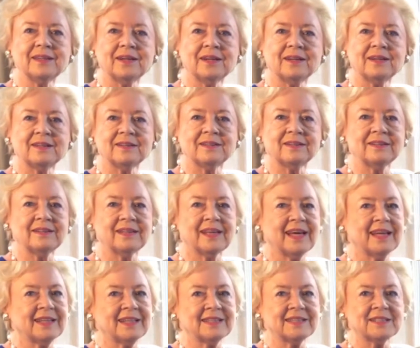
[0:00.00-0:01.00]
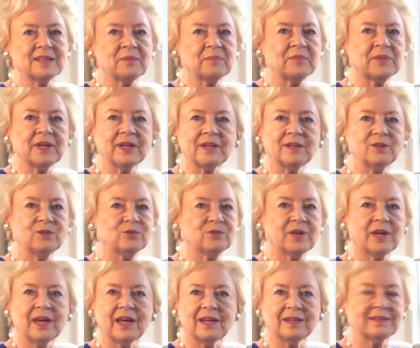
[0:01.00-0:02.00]
that is something you
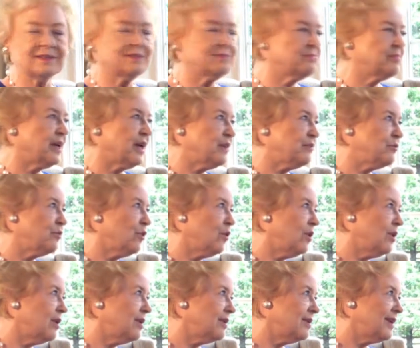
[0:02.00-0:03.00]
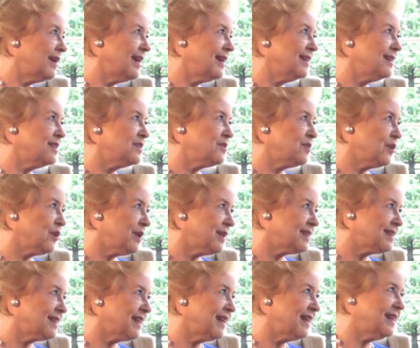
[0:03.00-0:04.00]
can't pay for, and it's very
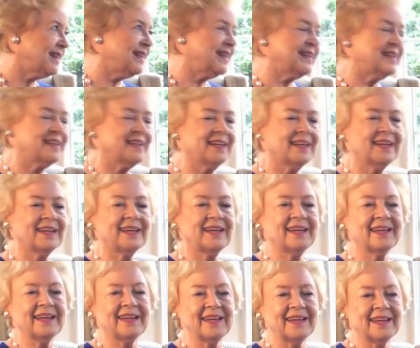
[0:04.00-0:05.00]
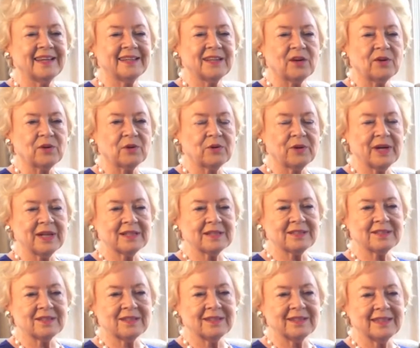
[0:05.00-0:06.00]
exciting. And our
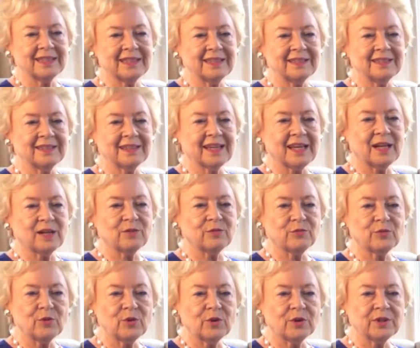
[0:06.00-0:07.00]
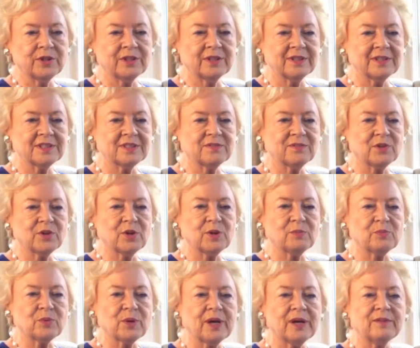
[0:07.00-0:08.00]
grandson in California is a very
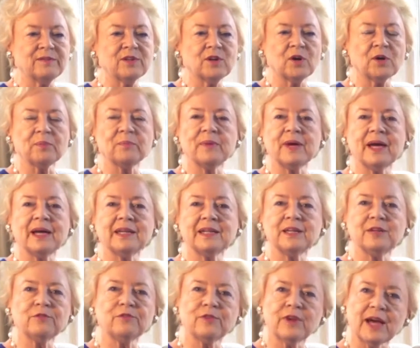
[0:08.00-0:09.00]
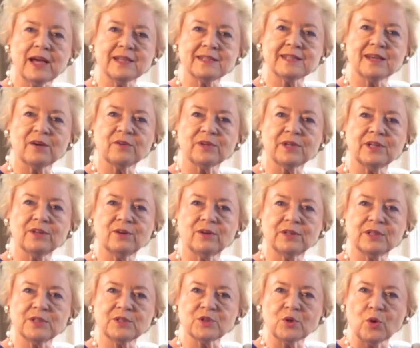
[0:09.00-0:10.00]
brave young man. He flies out here
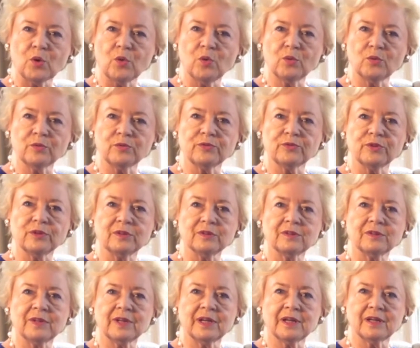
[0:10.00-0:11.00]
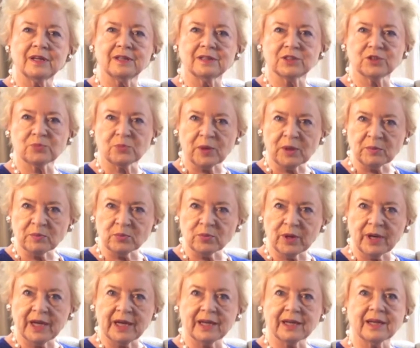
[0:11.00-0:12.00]
on his own for spring
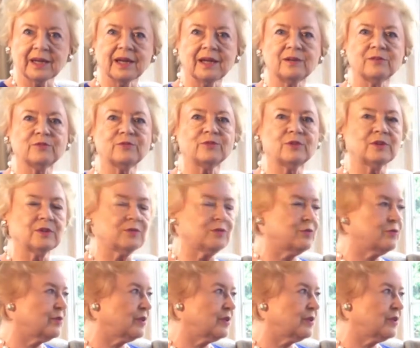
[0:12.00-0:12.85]
break and for